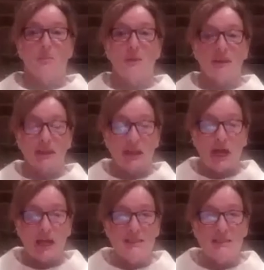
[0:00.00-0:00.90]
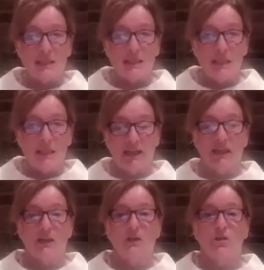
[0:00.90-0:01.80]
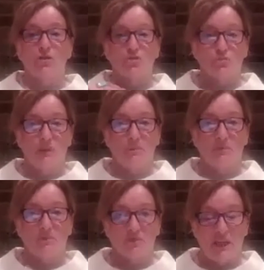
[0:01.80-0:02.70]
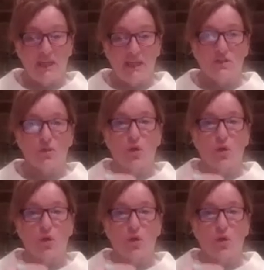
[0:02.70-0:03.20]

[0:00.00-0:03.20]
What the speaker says: by the underlying drip feed